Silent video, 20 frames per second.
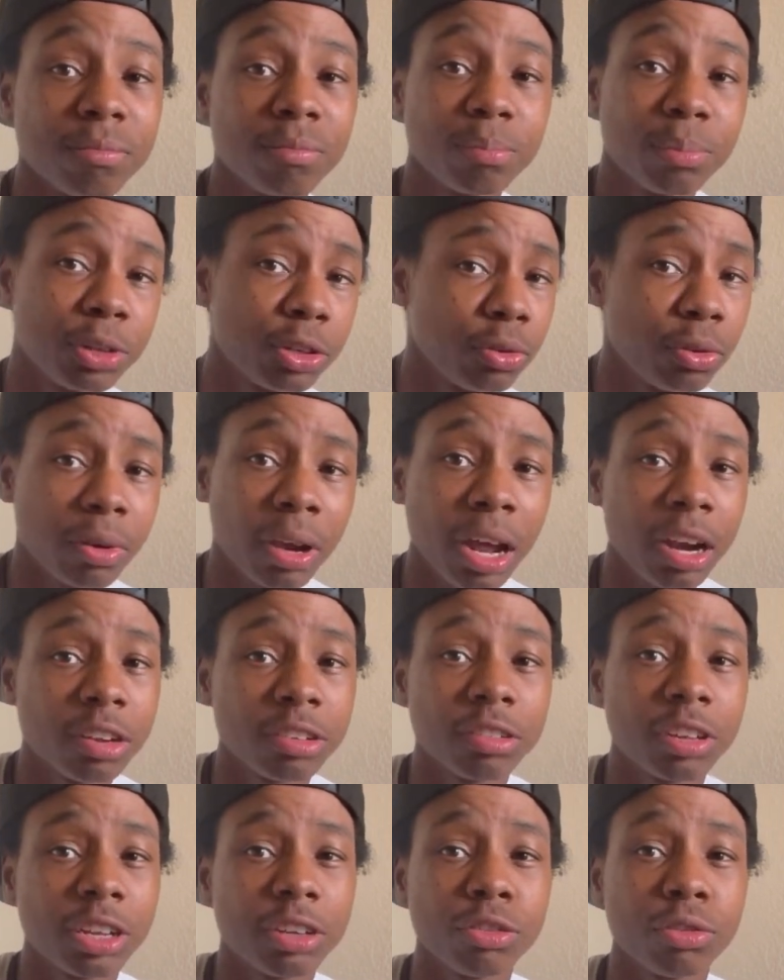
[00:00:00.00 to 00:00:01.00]
But you gotta
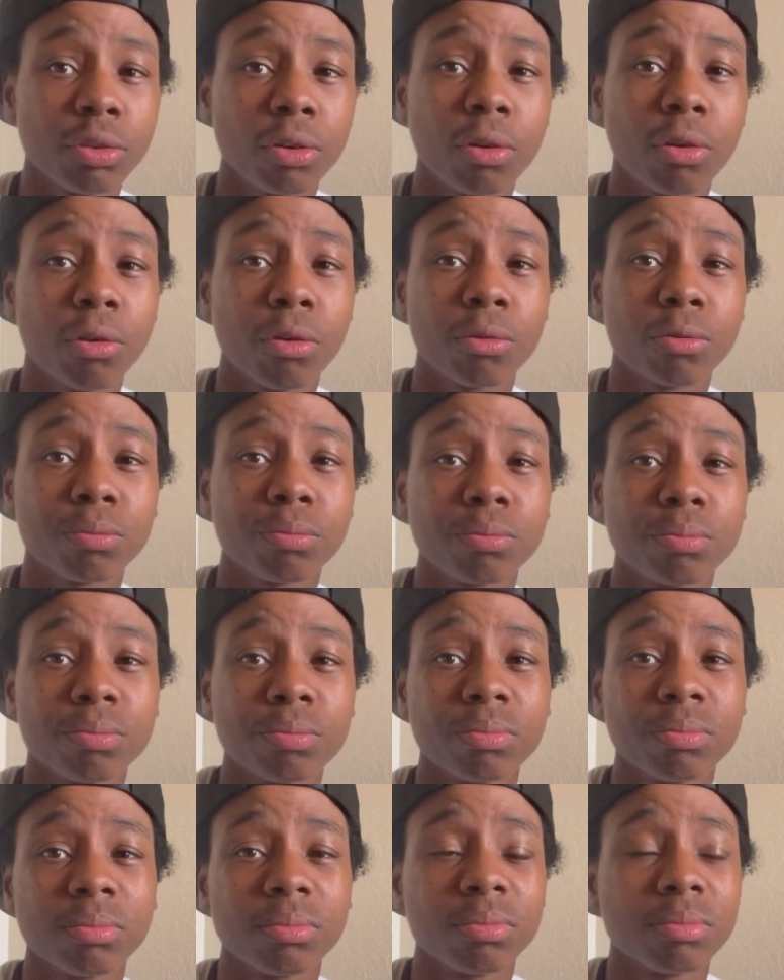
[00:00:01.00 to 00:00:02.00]
stay strong.
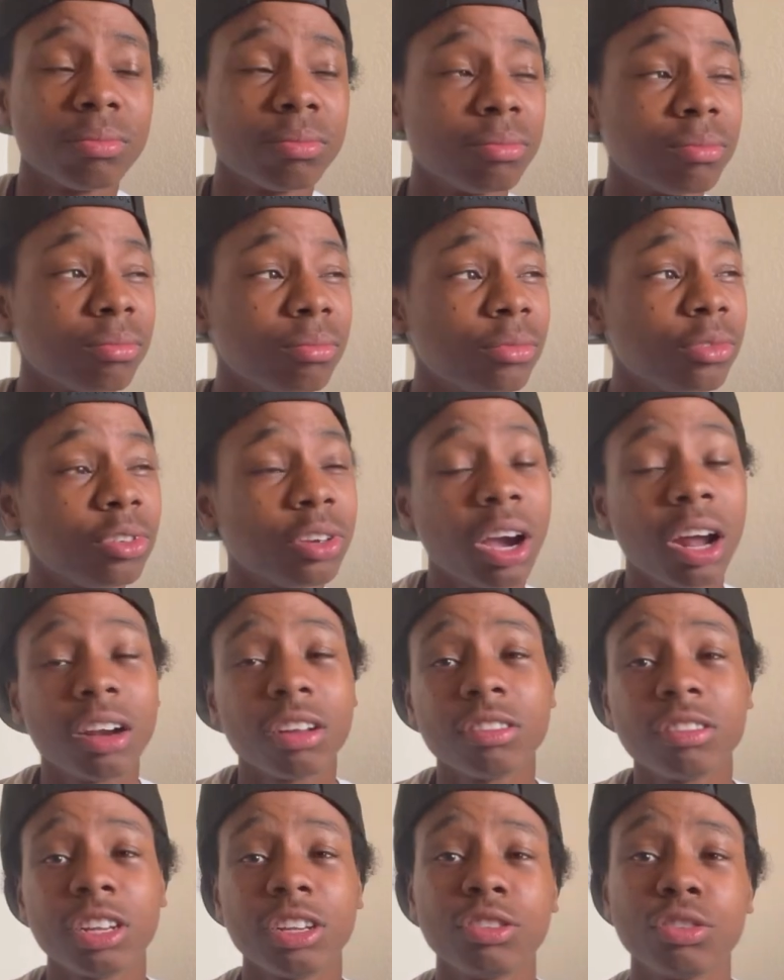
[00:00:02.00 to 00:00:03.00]
You
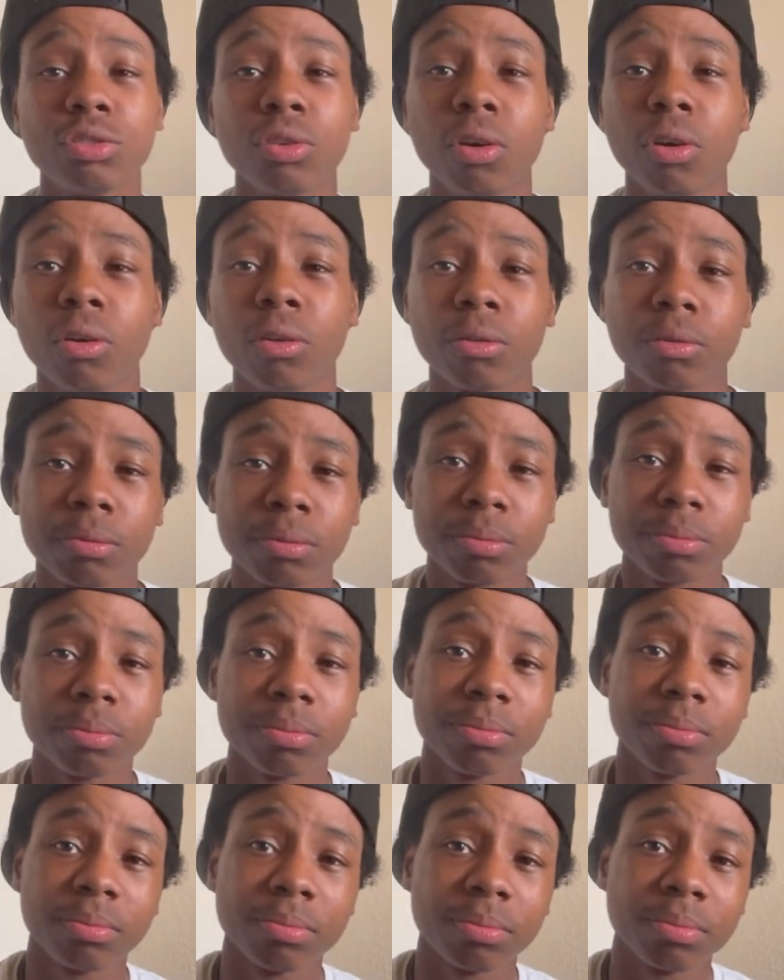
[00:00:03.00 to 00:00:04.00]
gotta stay strong.
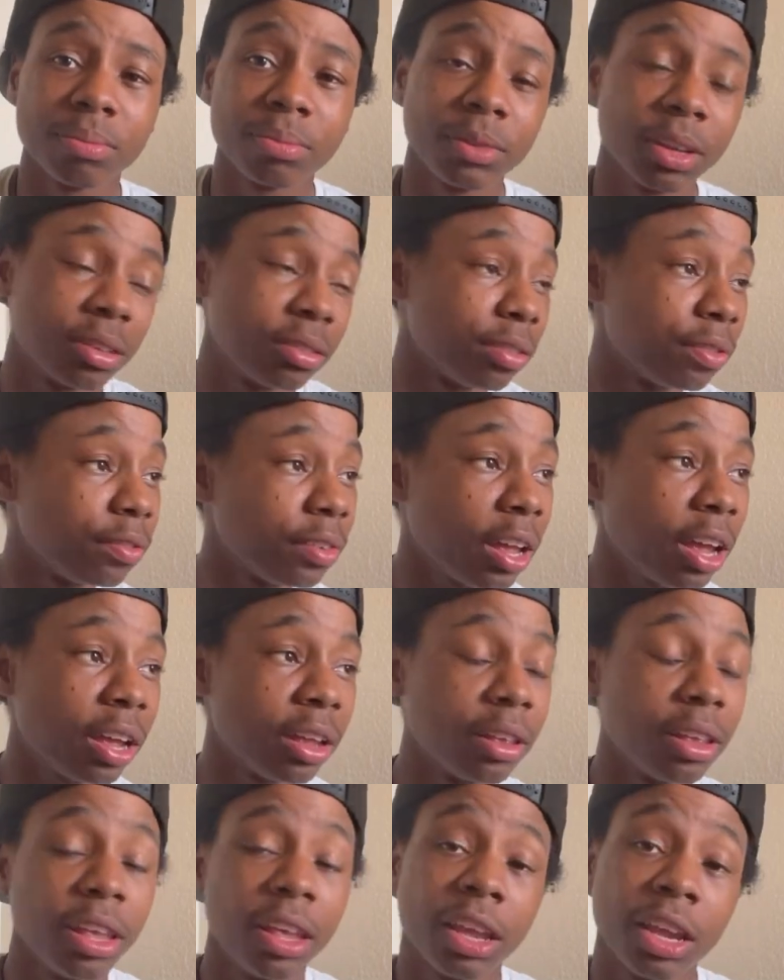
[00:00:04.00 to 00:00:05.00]
Cause if
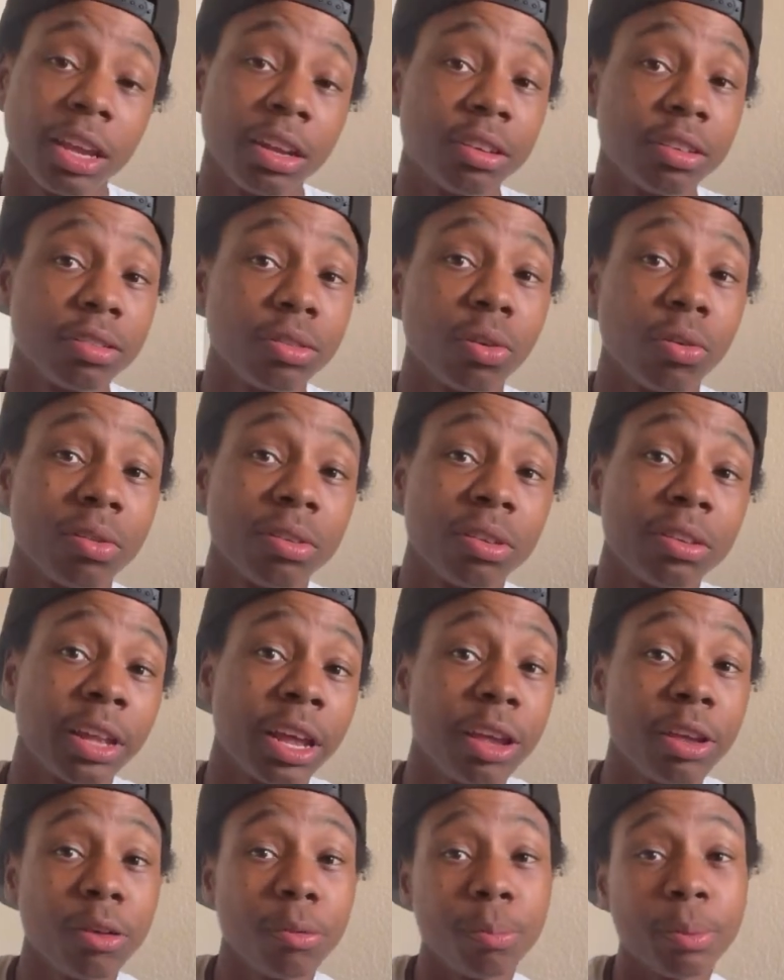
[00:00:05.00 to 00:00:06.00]
not, he just gonna
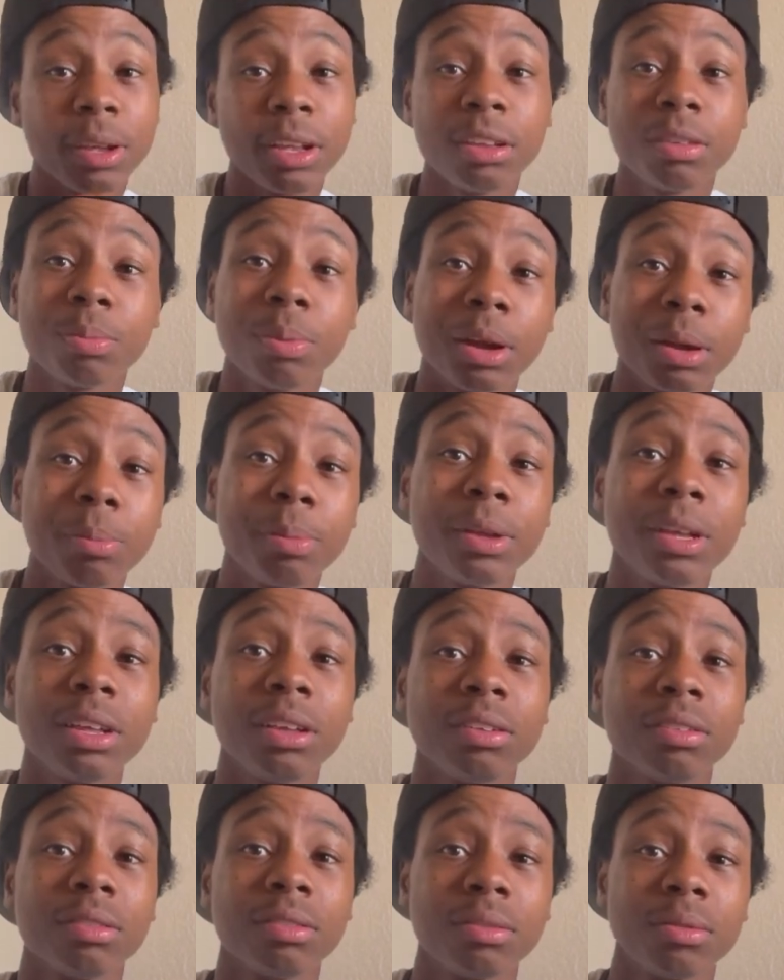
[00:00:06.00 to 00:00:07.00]
tell you piece by
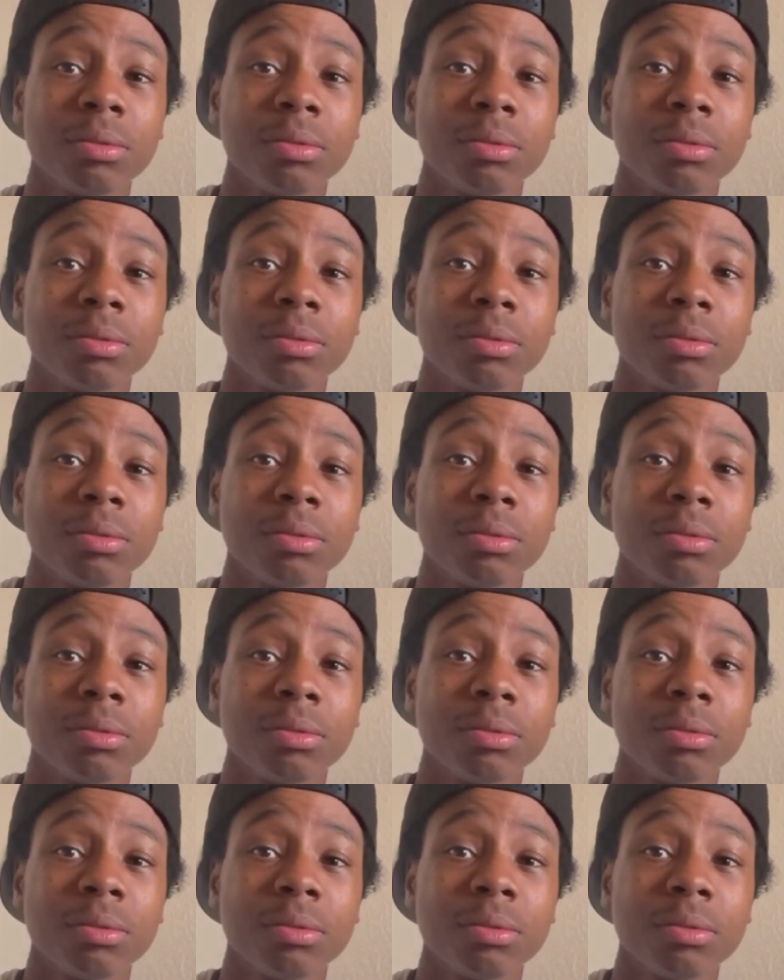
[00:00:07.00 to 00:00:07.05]
piece.